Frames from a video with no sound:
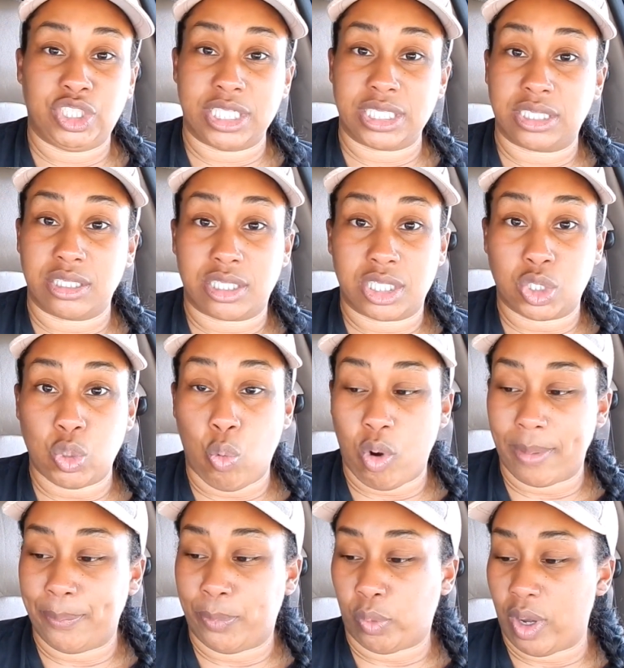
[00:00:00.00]
just the
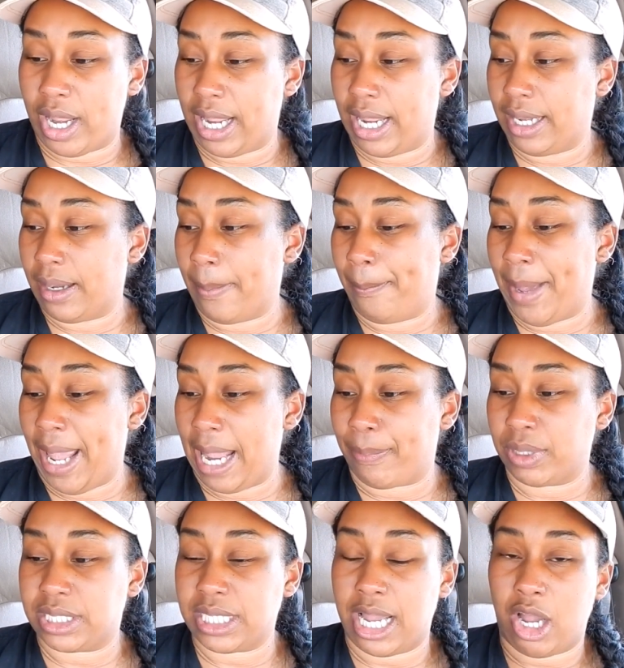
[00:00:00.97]
store brand
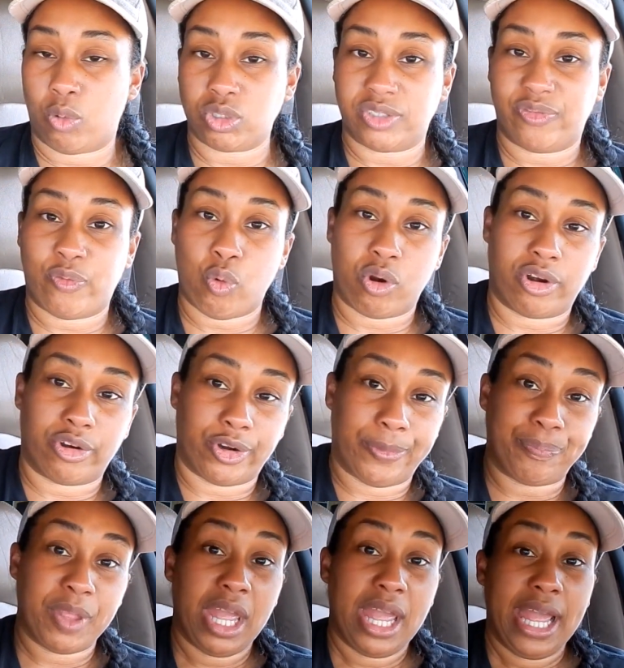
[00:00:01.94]
paper towels for
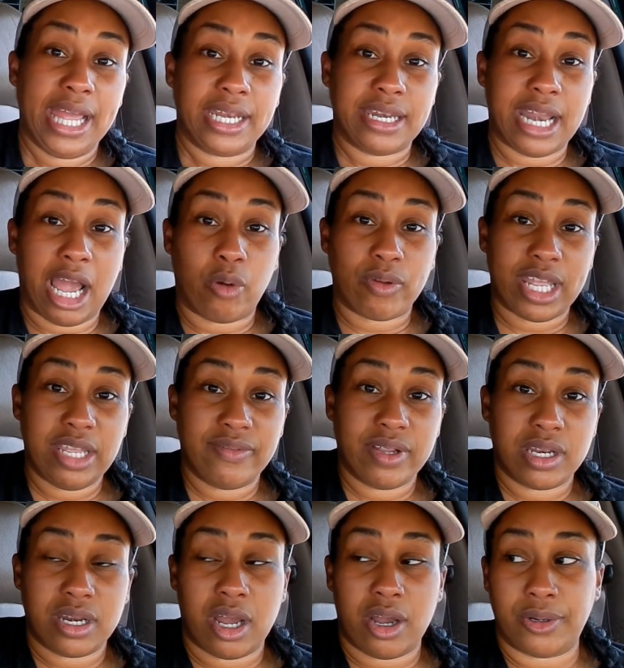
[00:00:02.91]
her. Now,
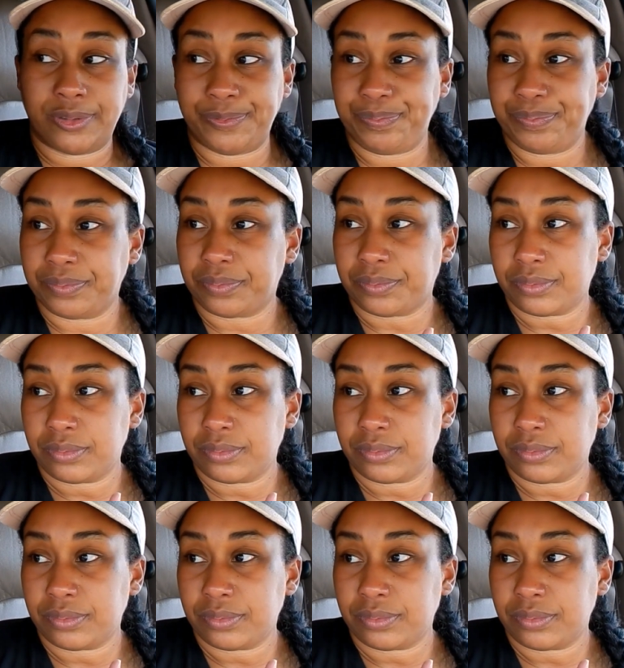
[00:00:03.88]
even though